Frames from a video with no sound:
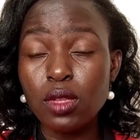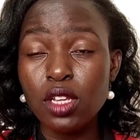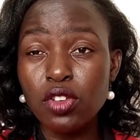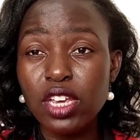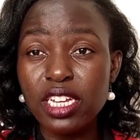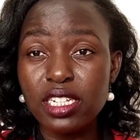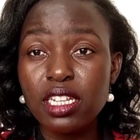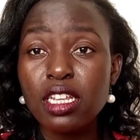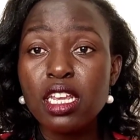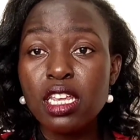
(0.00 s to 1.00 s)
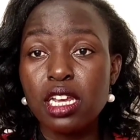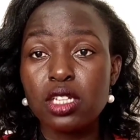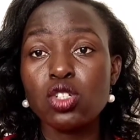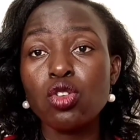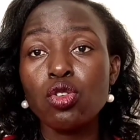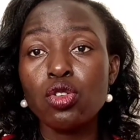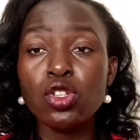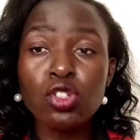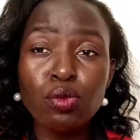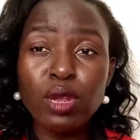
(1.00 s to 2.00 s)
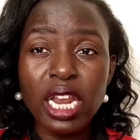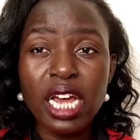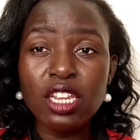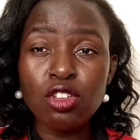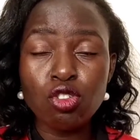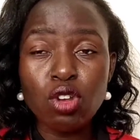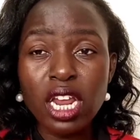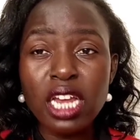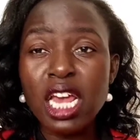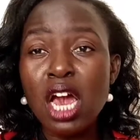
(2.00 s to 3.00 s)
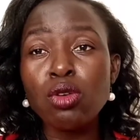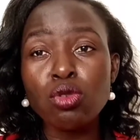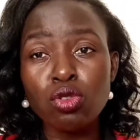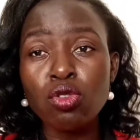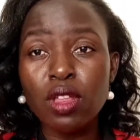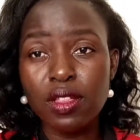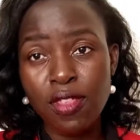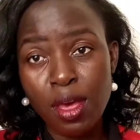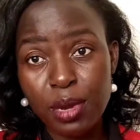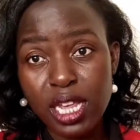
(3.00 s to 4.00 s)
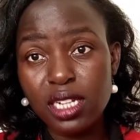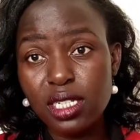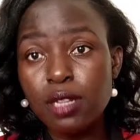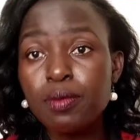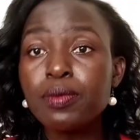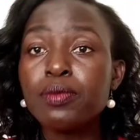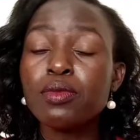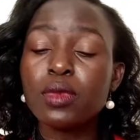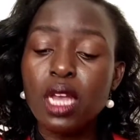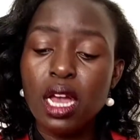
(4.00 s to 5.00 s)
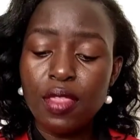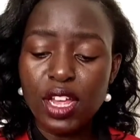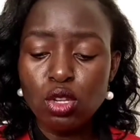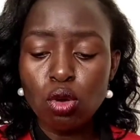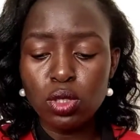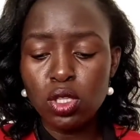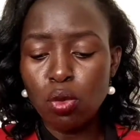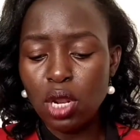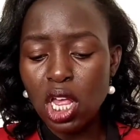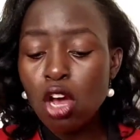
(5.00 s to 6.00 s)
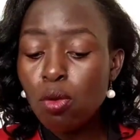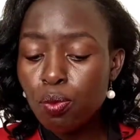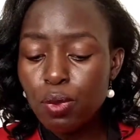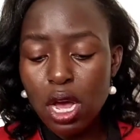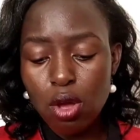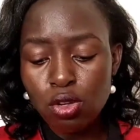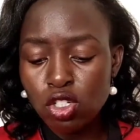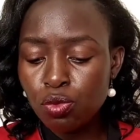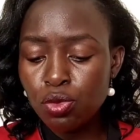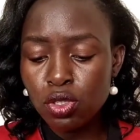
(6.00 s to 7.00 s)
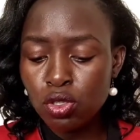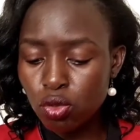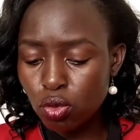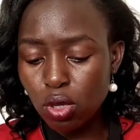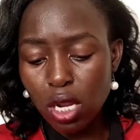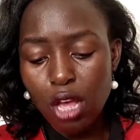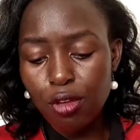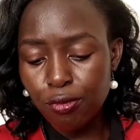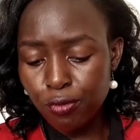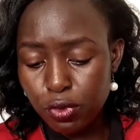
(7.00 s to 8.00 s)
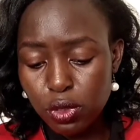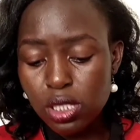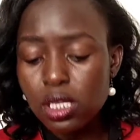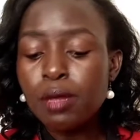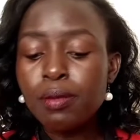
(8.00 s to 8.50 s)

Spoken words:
You get? Yeah, so you should learn how to do the thumbnails. That also will help contribute to views.